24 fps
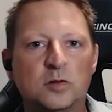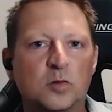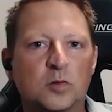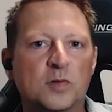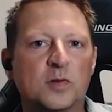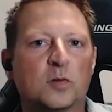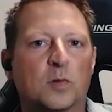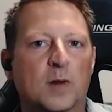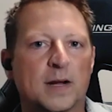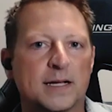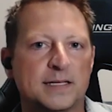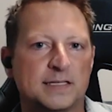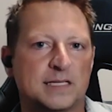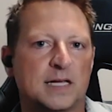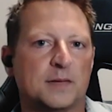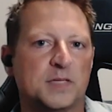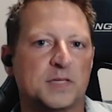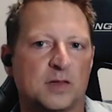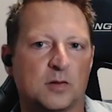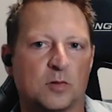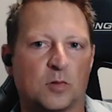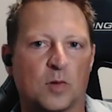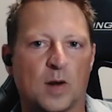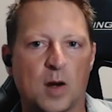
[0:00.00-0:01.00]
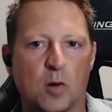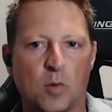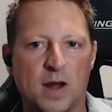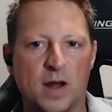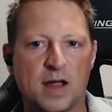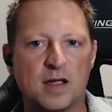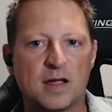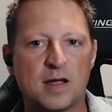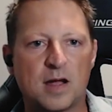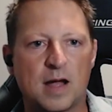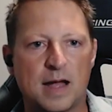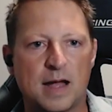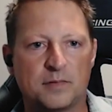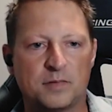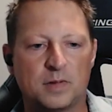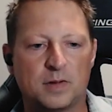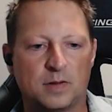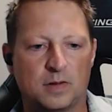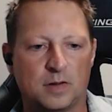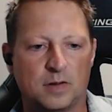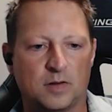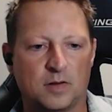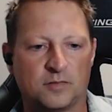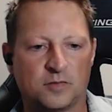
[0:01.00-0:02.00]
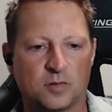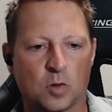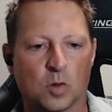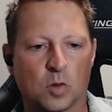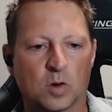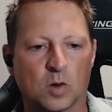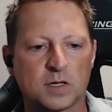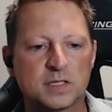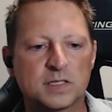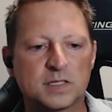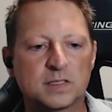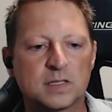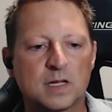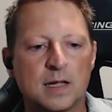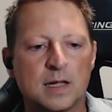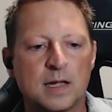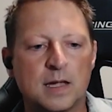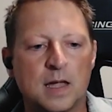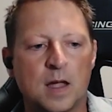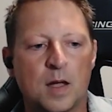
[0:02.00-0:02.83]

doing the right steps in the right way, uh, of course.